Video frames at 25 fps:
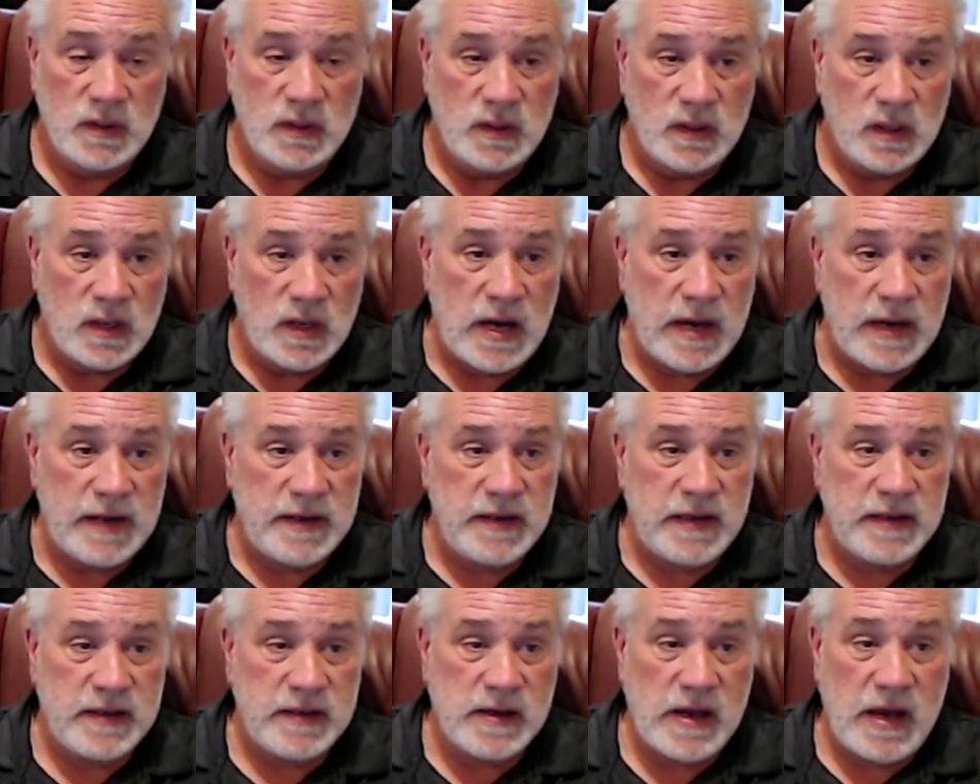
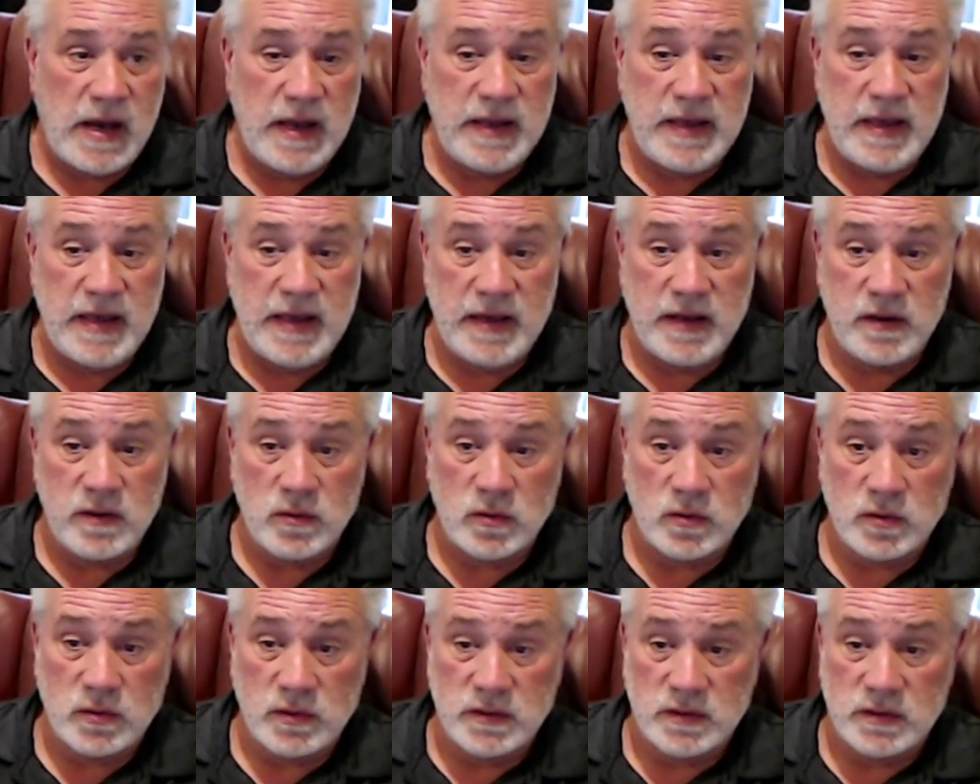I I
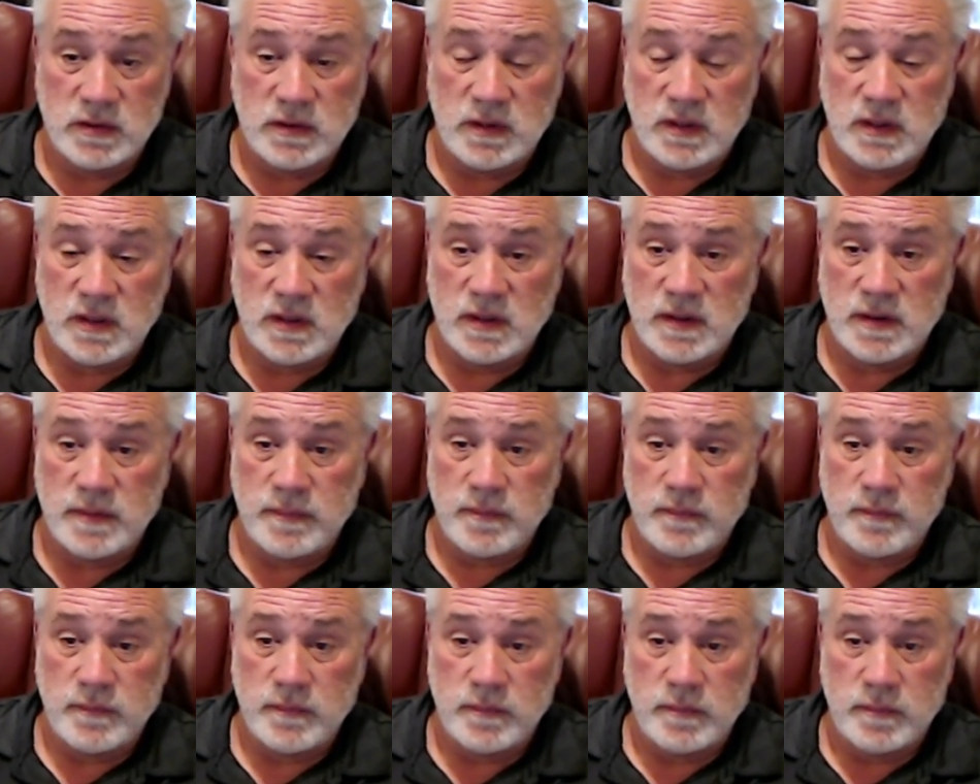handled
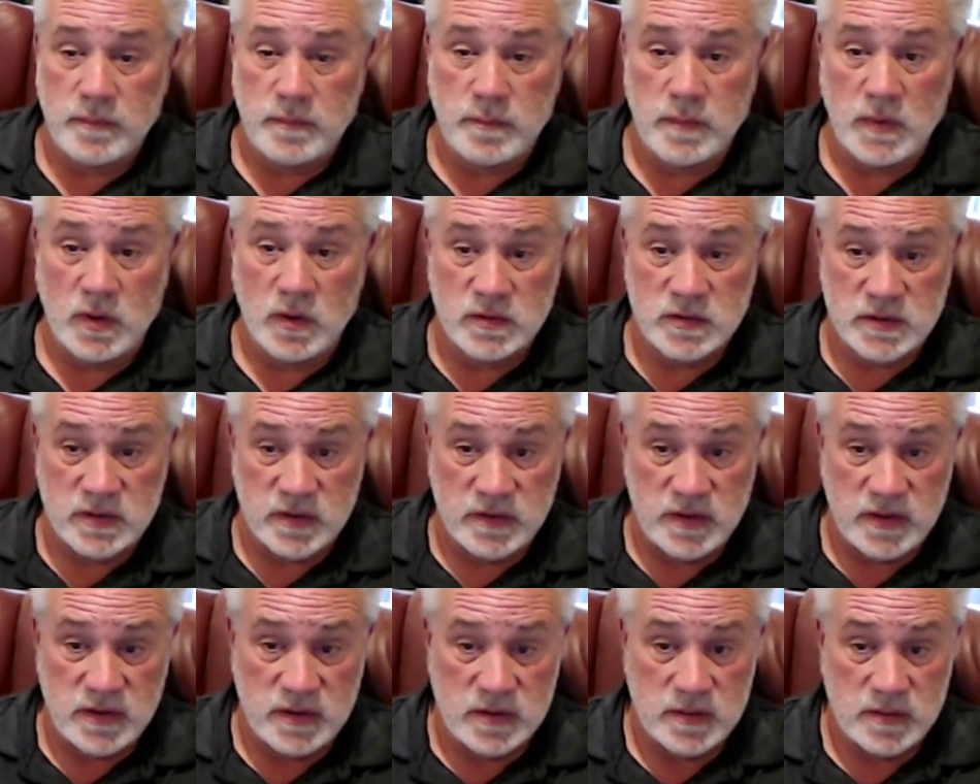um, most of
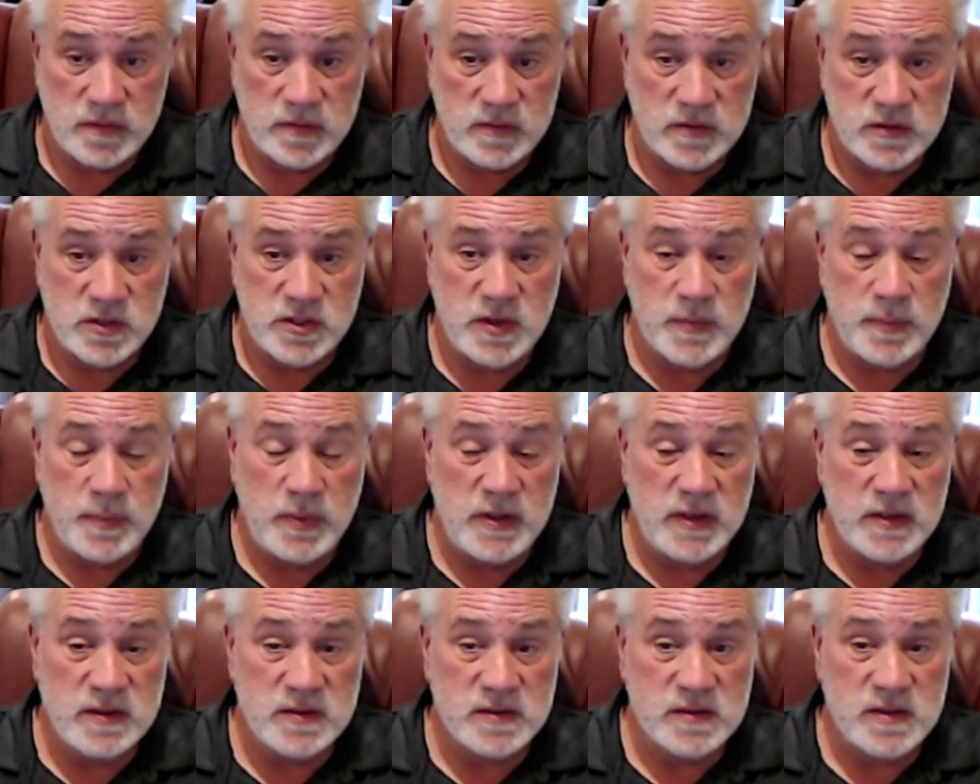the
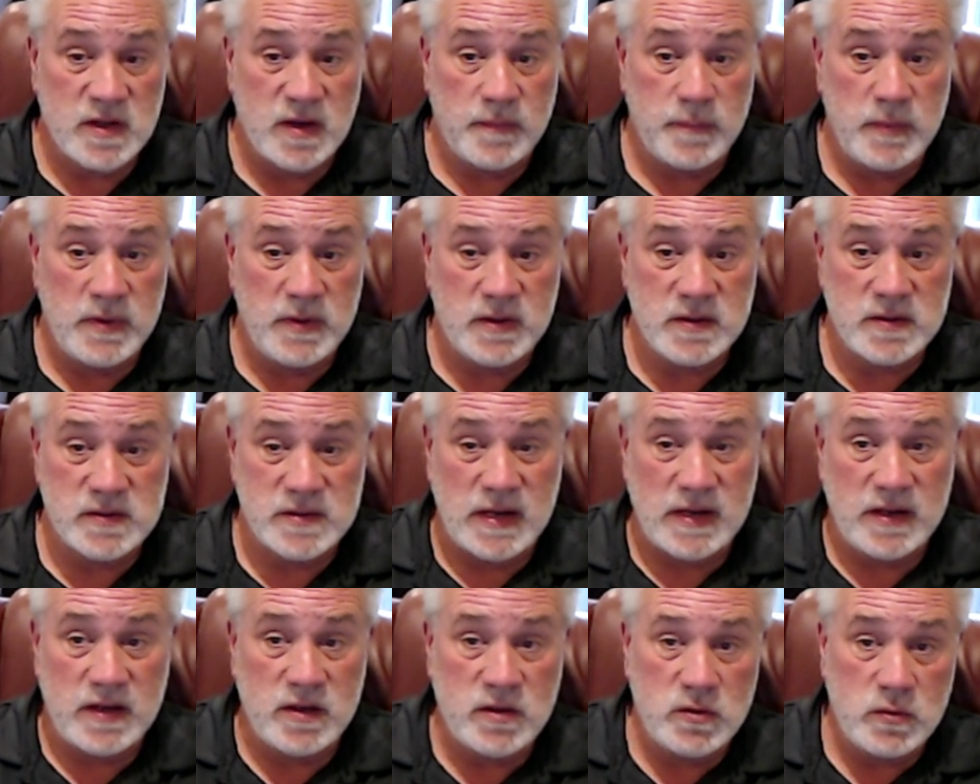shipping and stuff because I
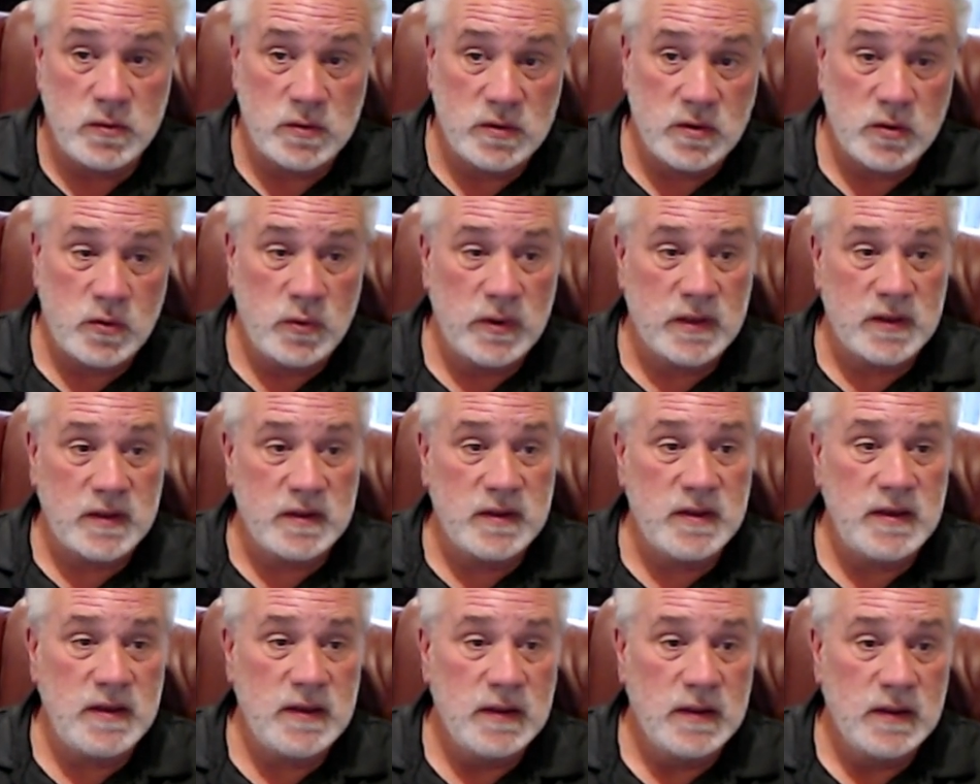could do it
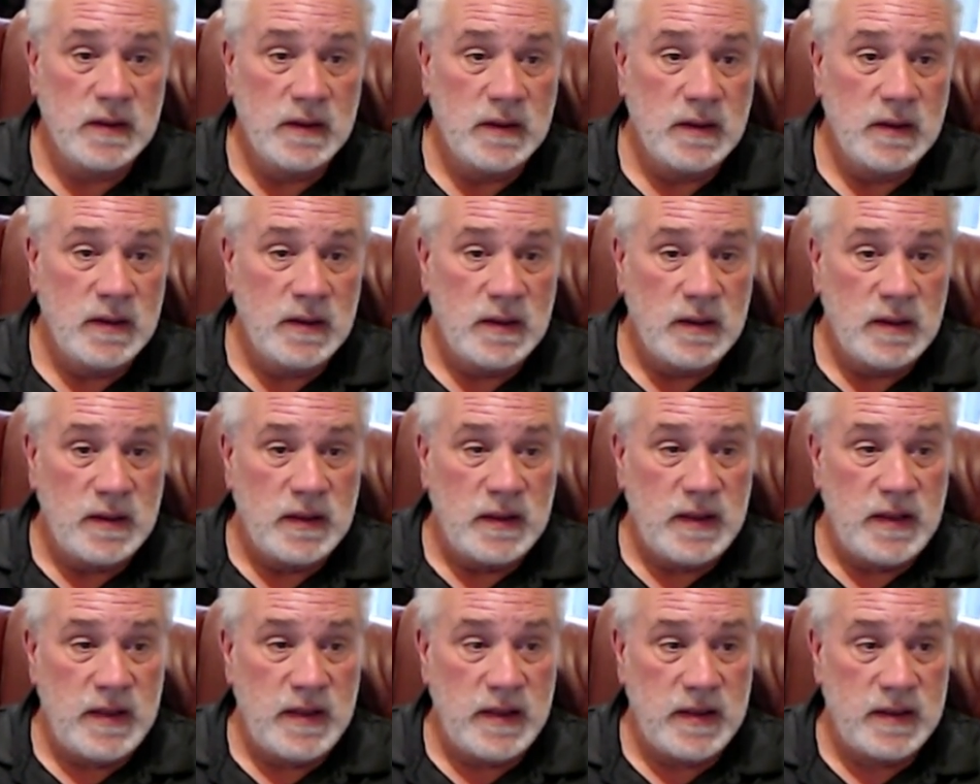quickly,
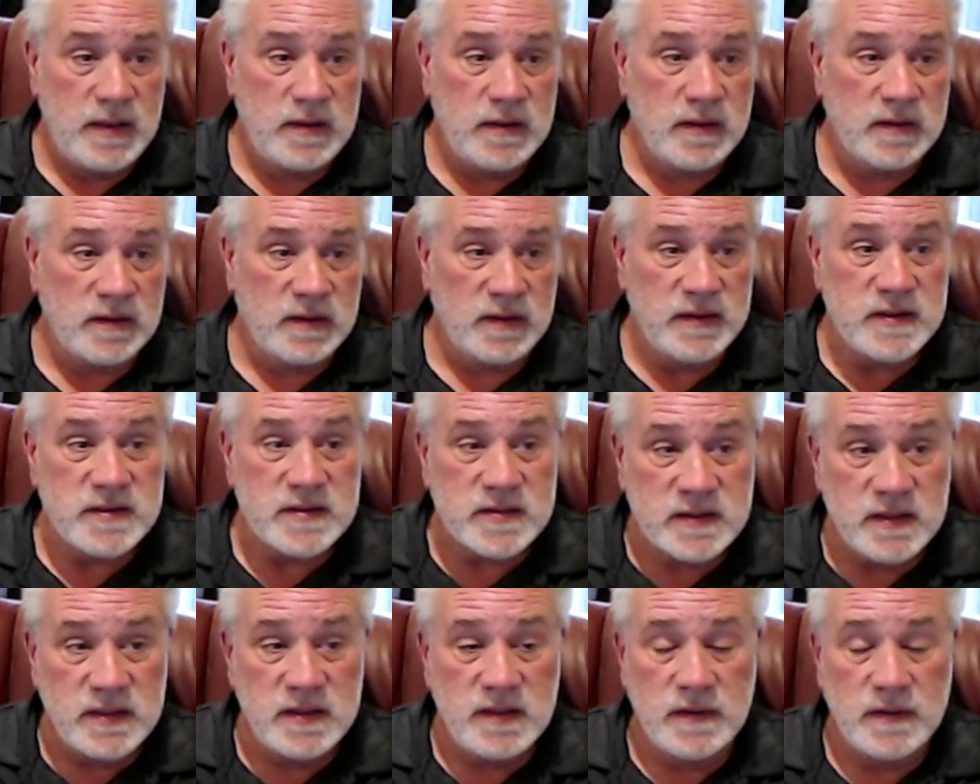and the
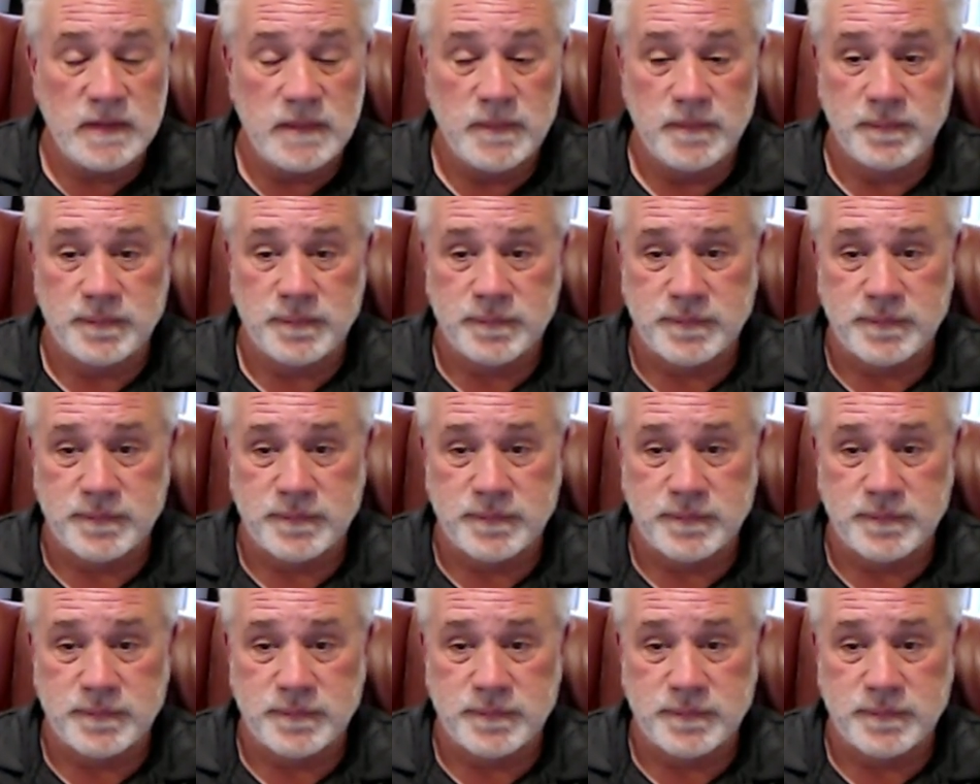listing,